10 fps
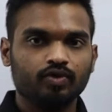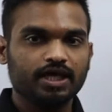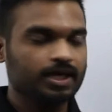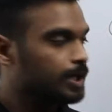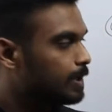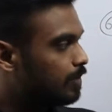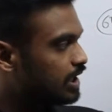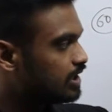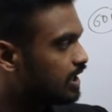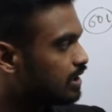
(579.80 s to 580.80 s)
Okay,
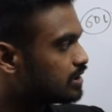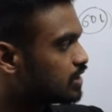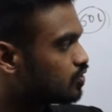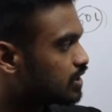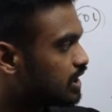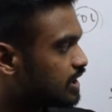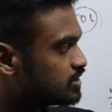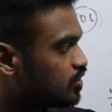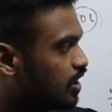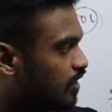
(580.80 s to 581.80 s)
but here the total
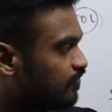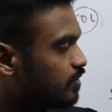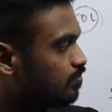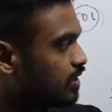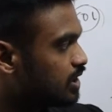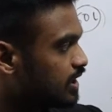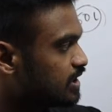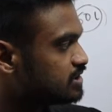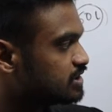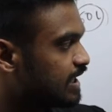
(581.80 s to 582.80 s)
ratio of milk
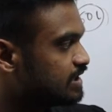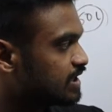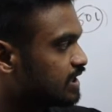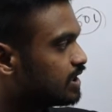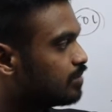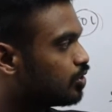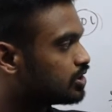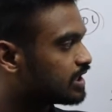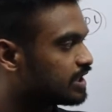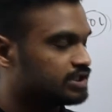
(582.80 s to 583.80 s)
is changing in
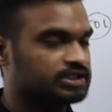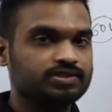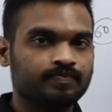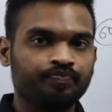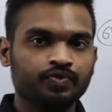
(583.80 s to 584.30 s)
both the cases.